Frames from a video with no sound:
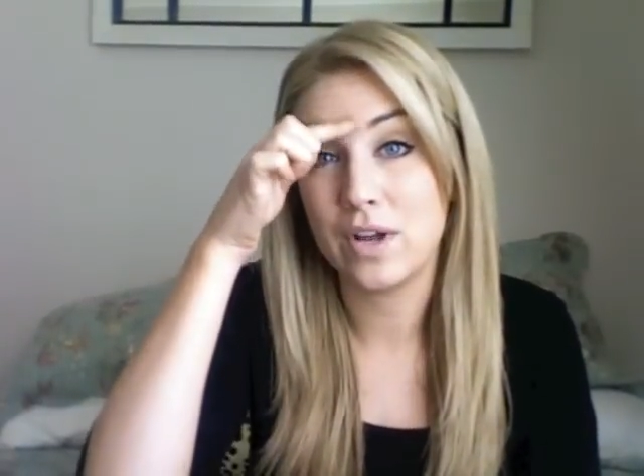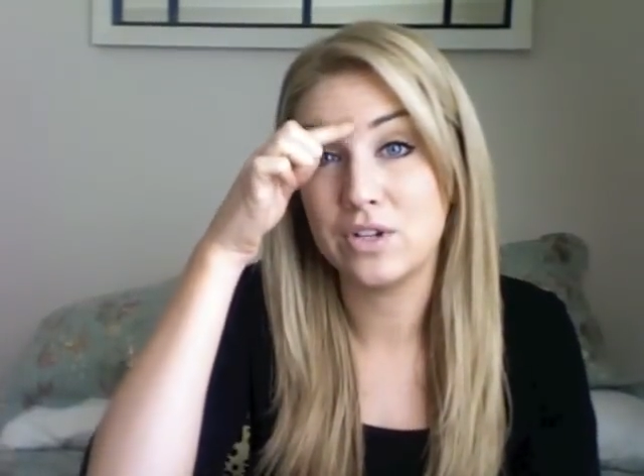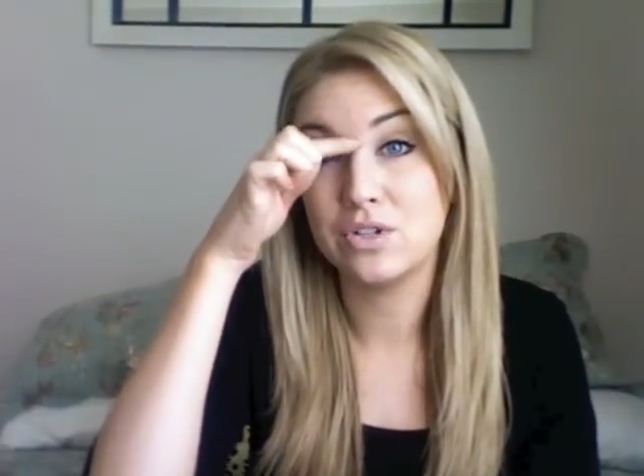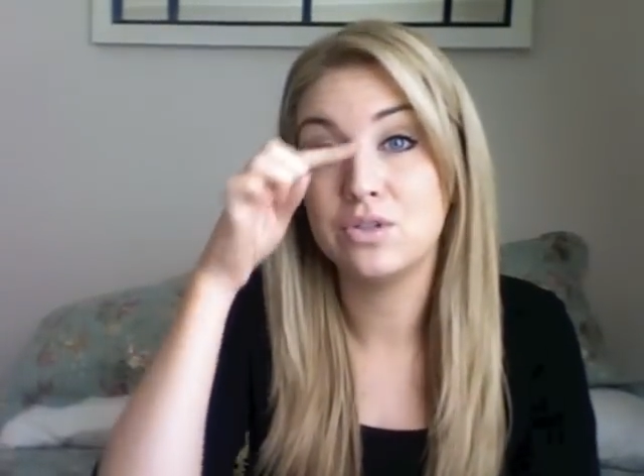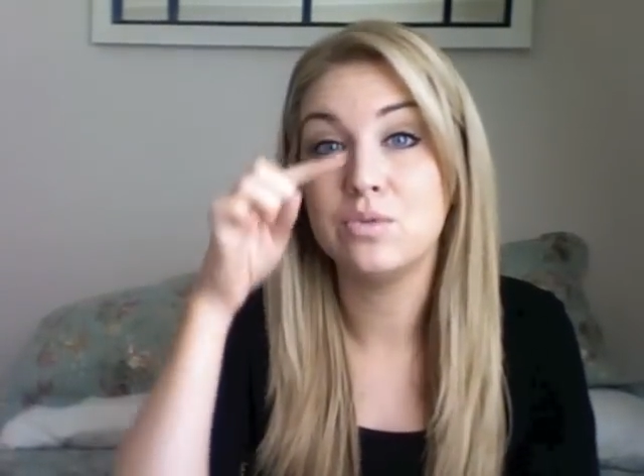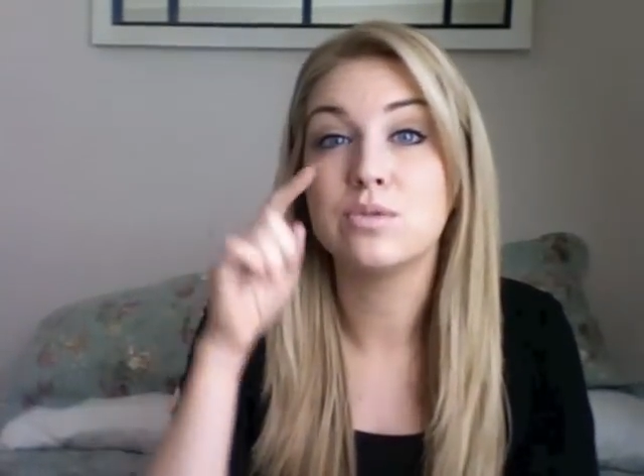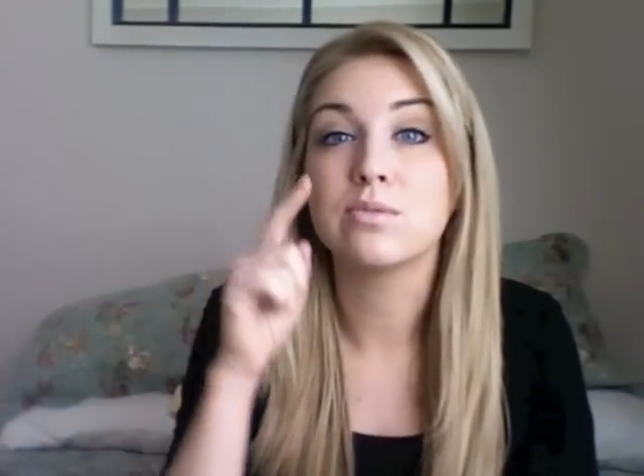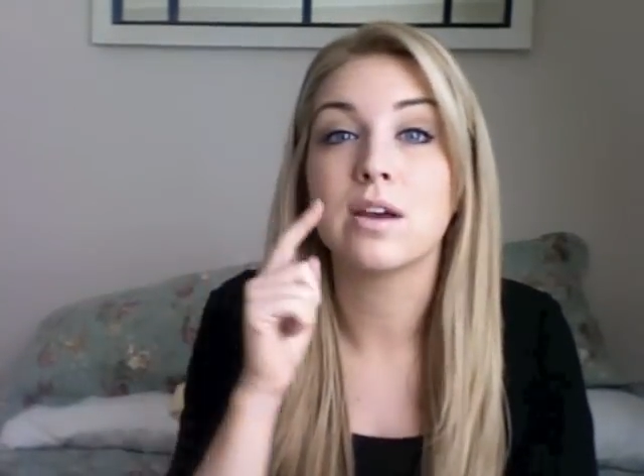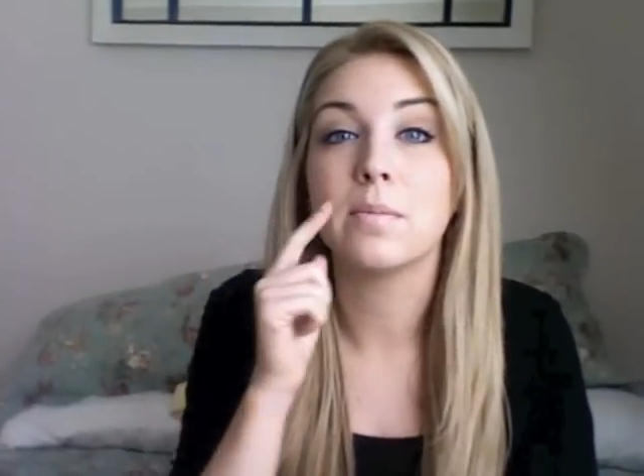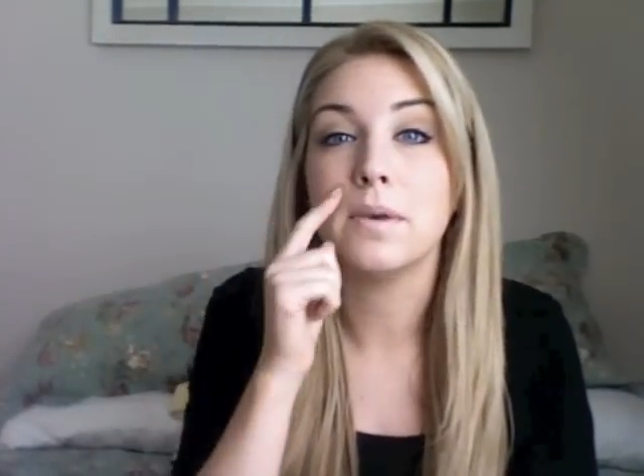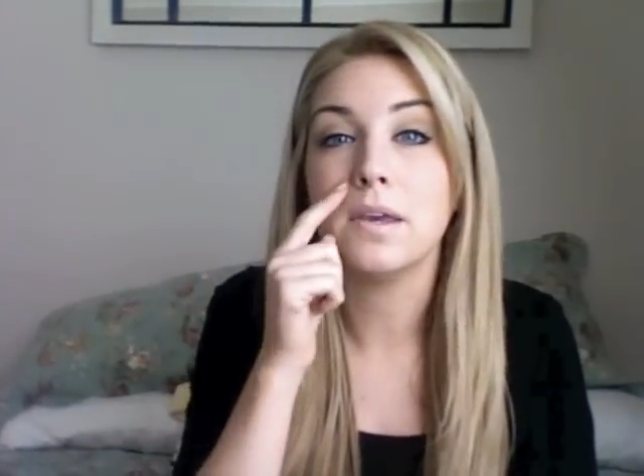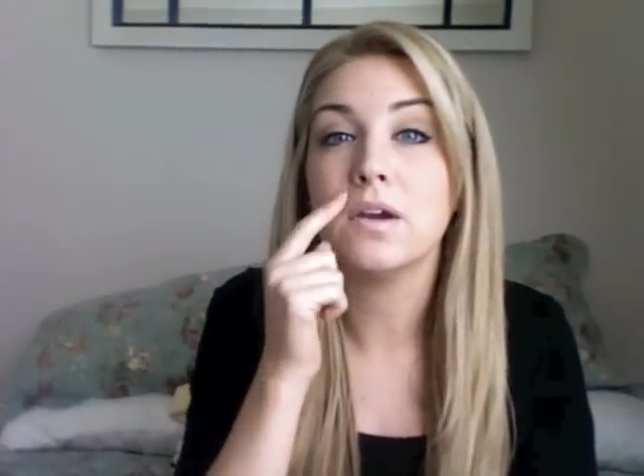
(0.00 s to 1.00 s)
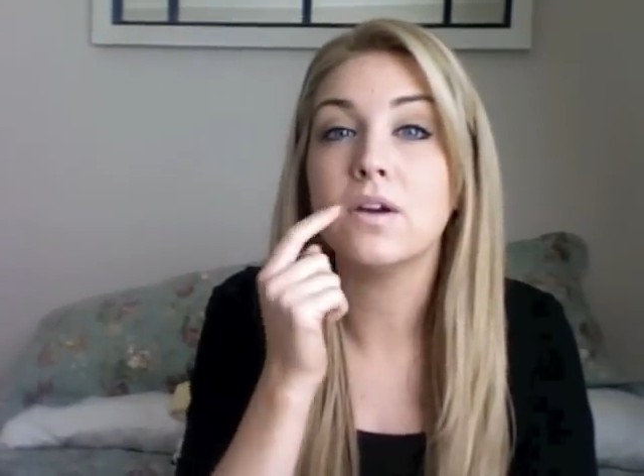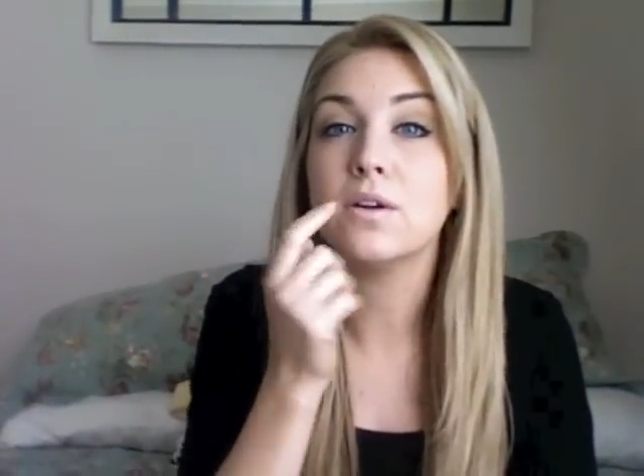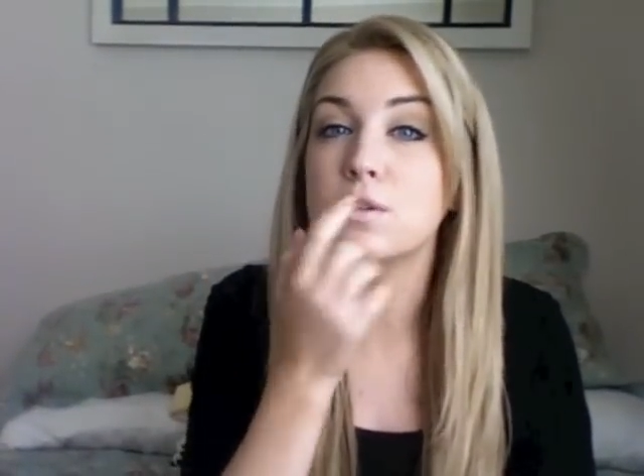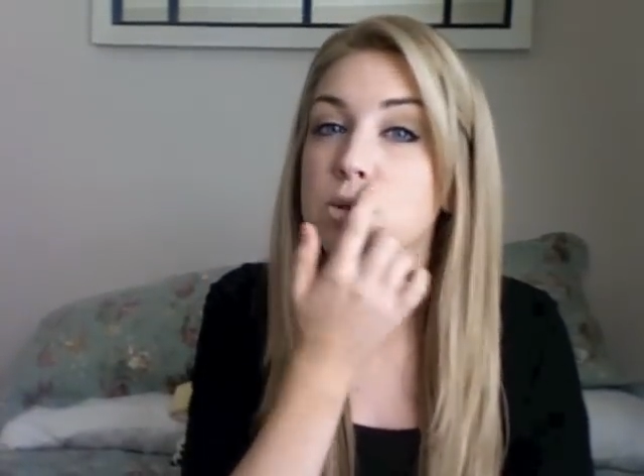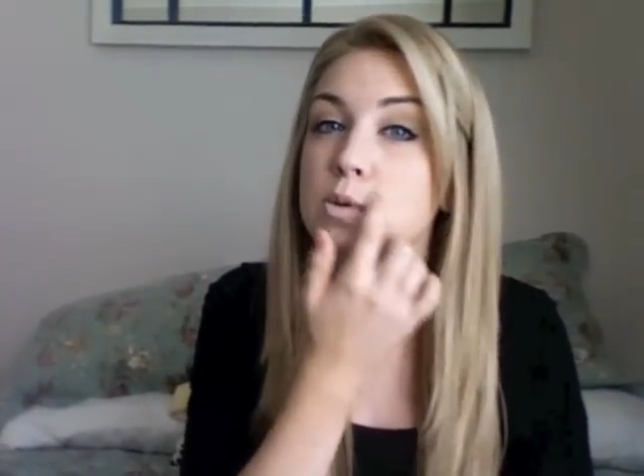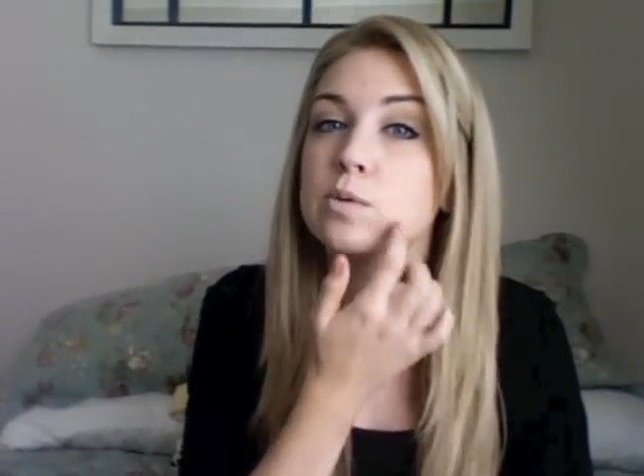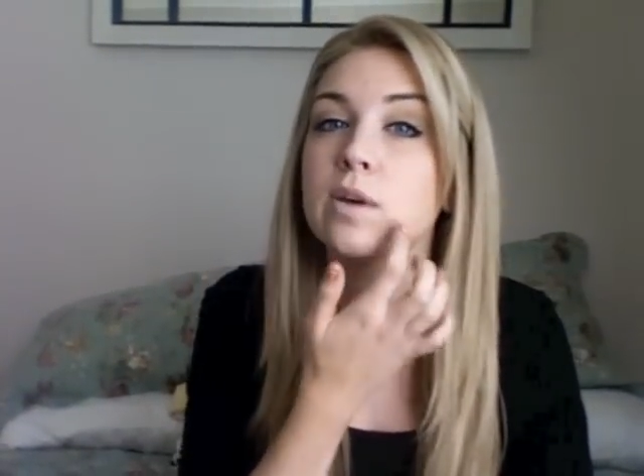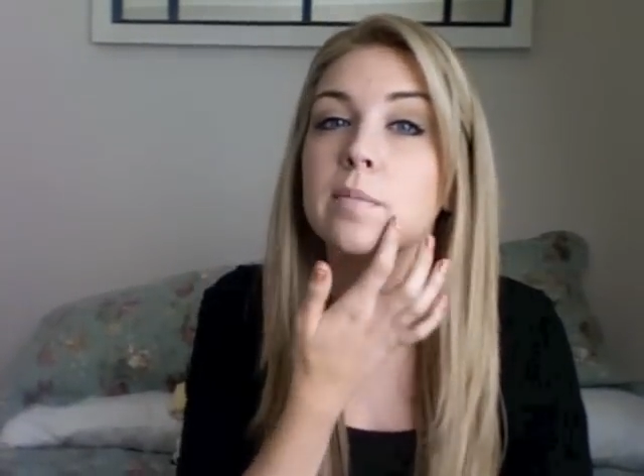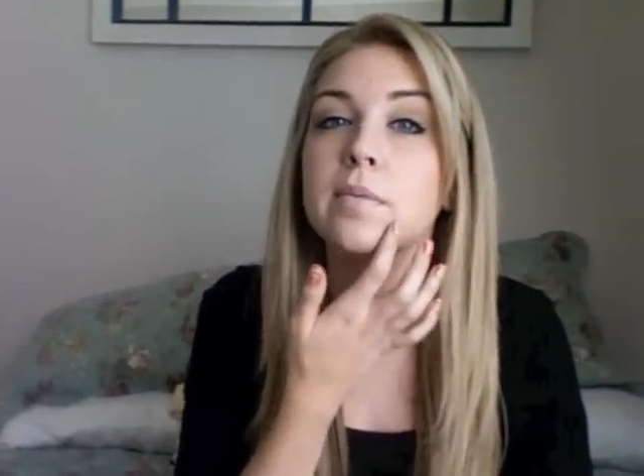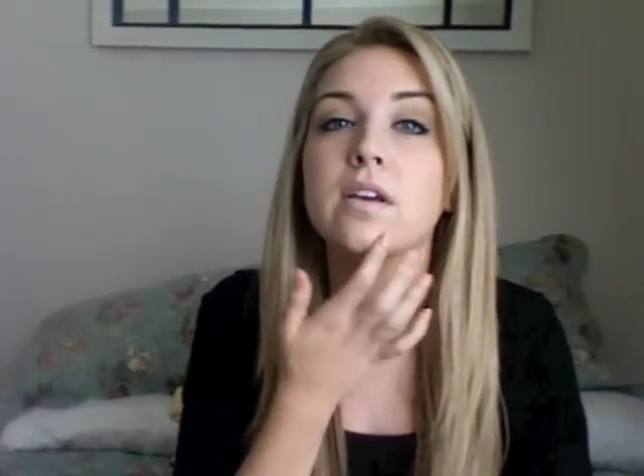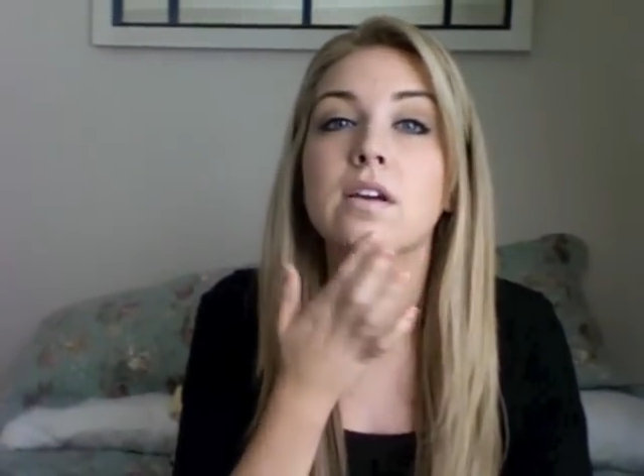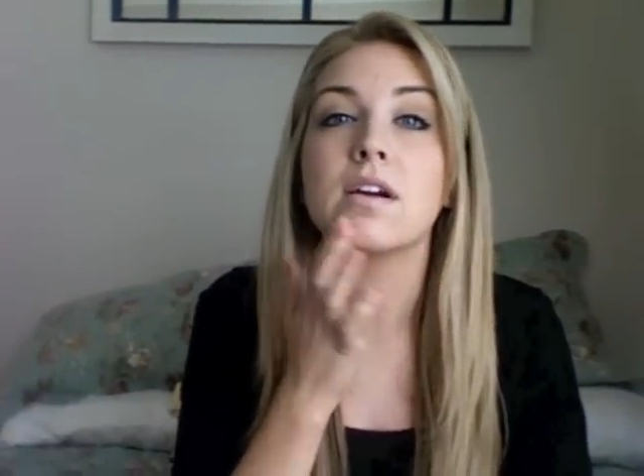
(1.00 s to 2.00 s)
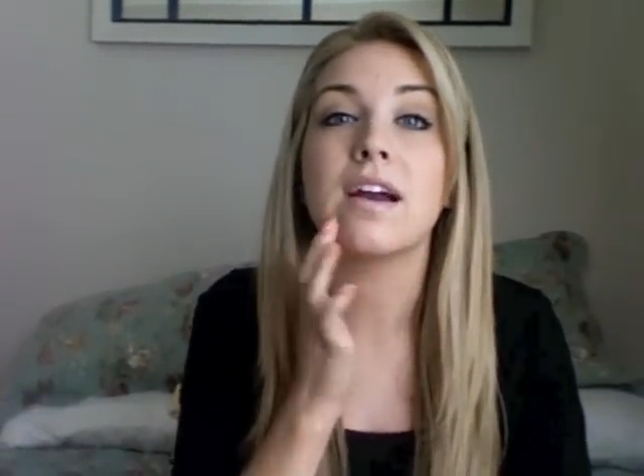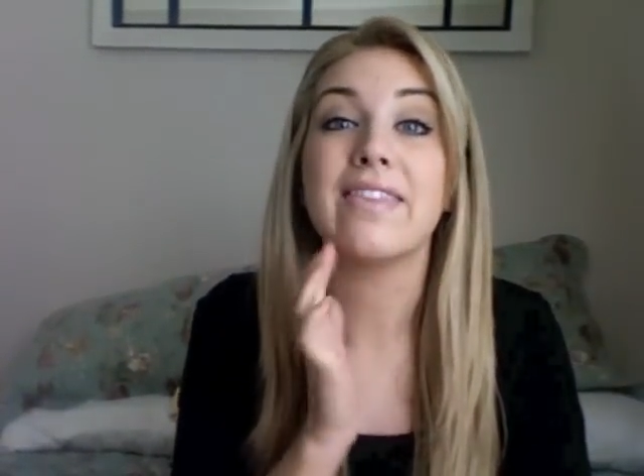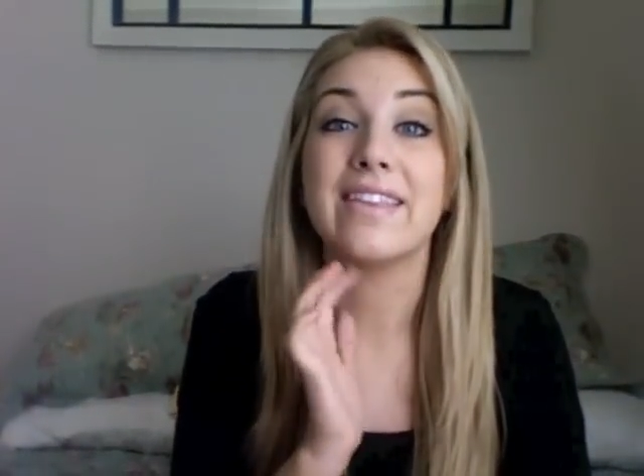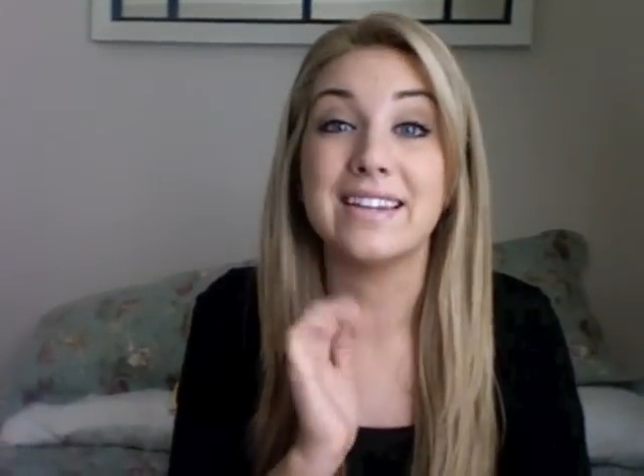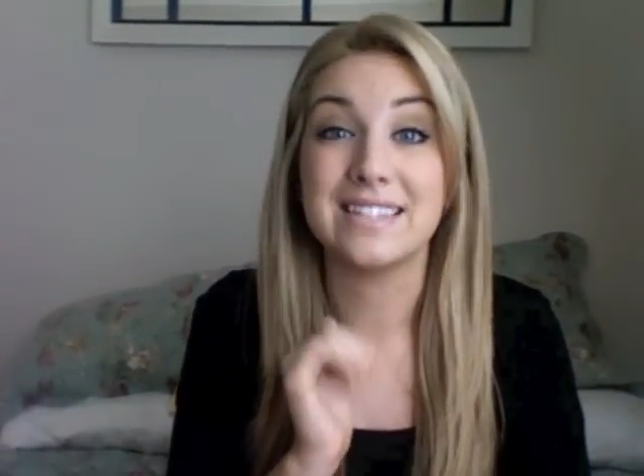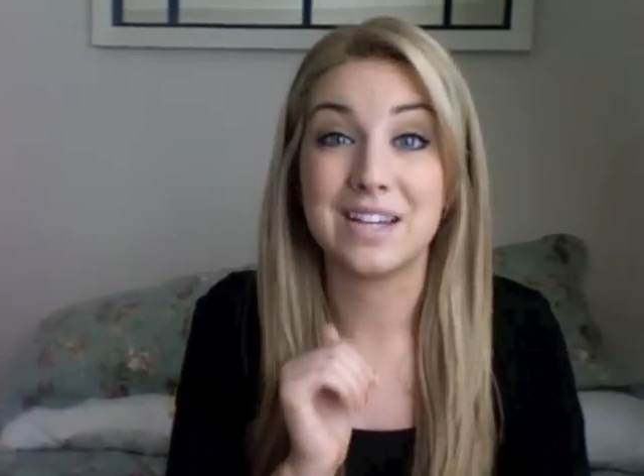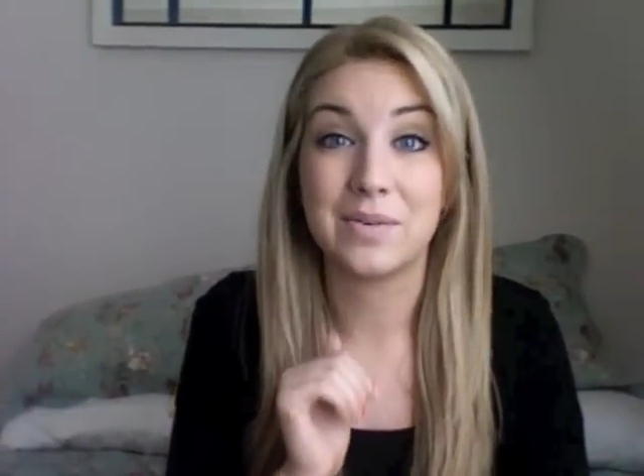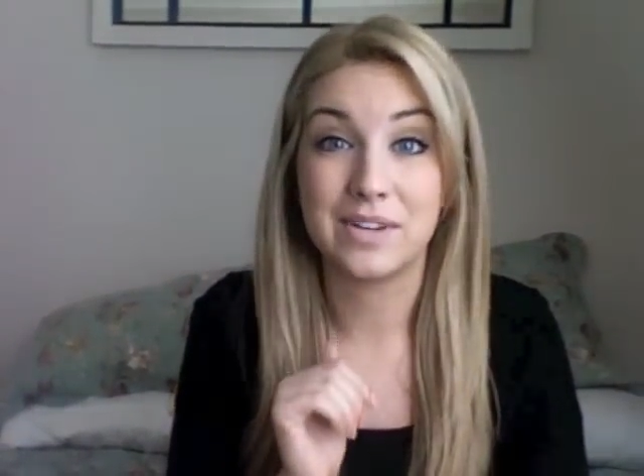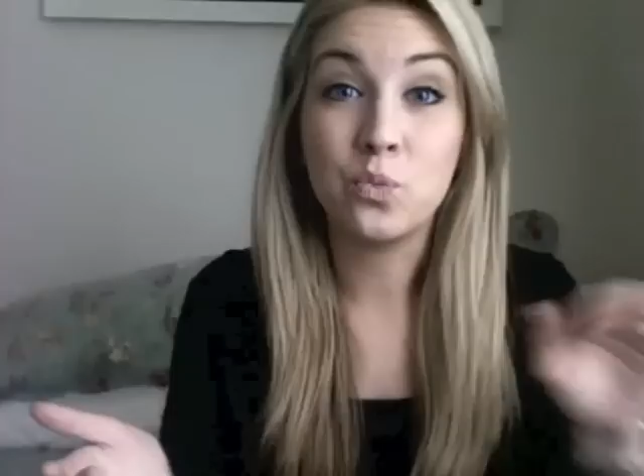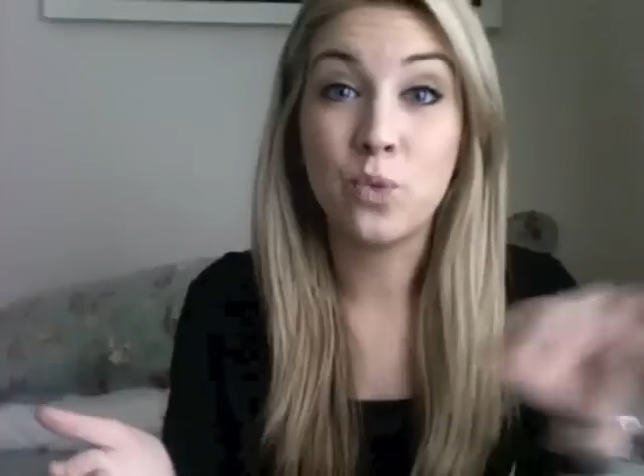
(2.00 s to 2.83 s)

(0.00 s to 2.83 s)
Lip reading: two swipe here, and then down here.